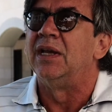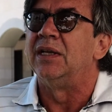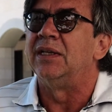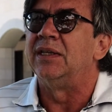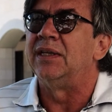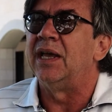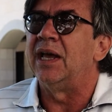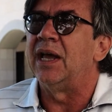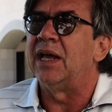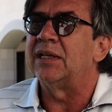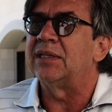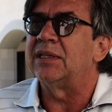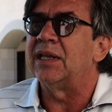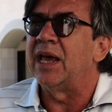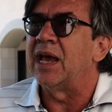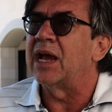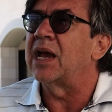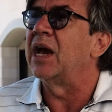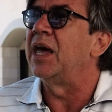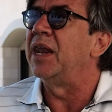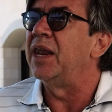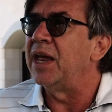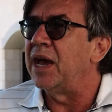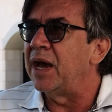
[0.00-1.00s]
that
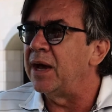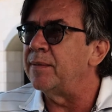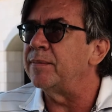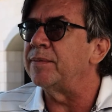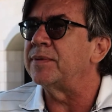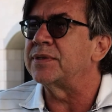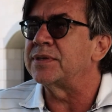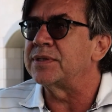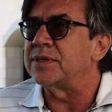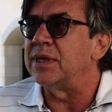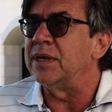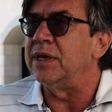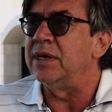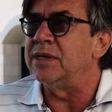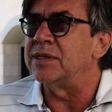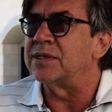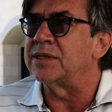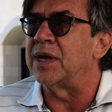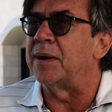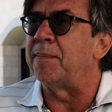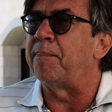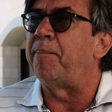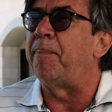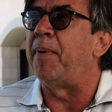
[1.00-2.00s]
economics is
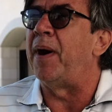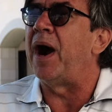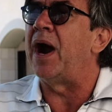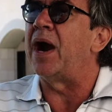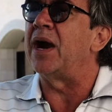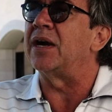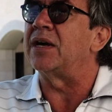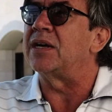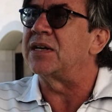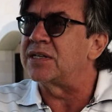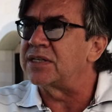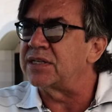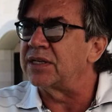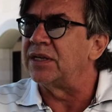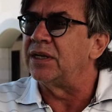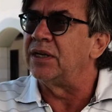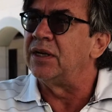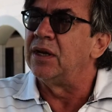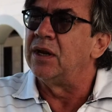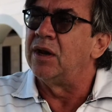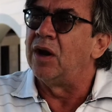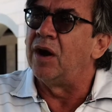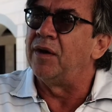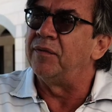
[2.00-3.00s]
a part
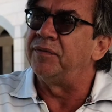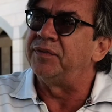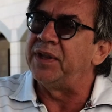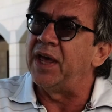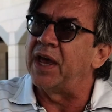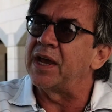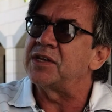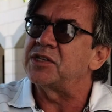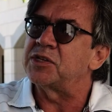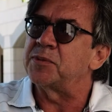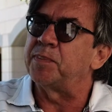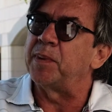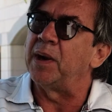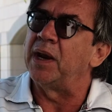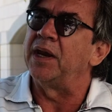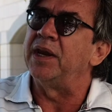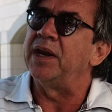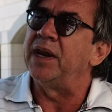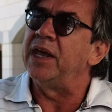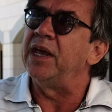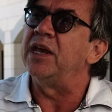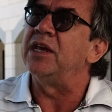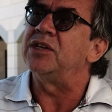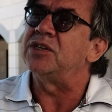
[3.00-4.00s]
of the
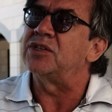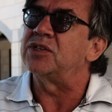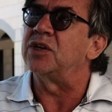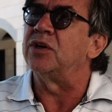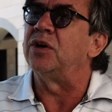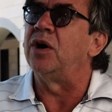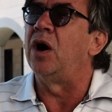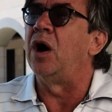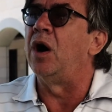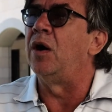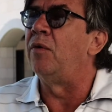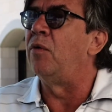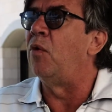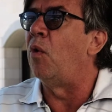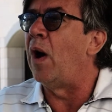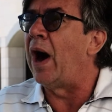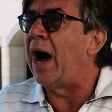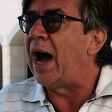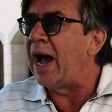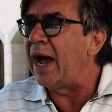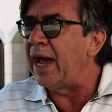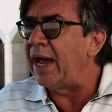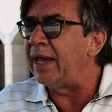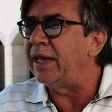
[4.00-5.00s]
explanation of
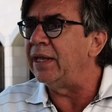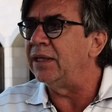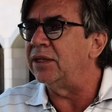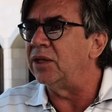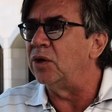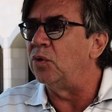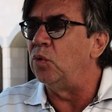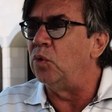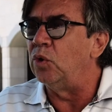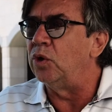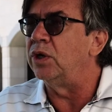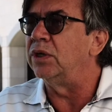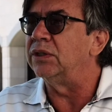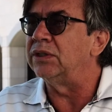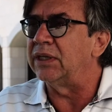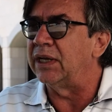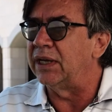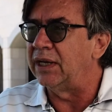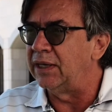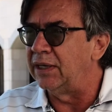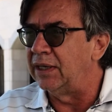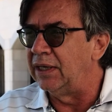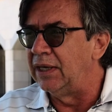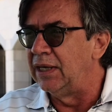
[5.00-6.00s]
why the world
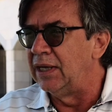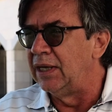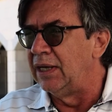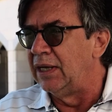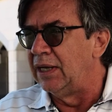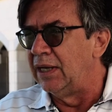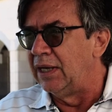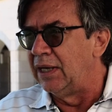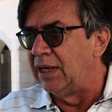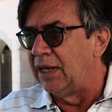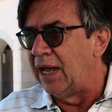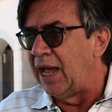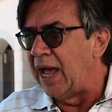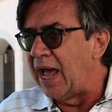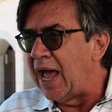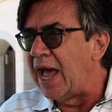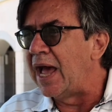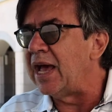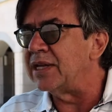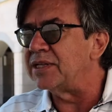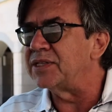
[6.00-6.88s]
has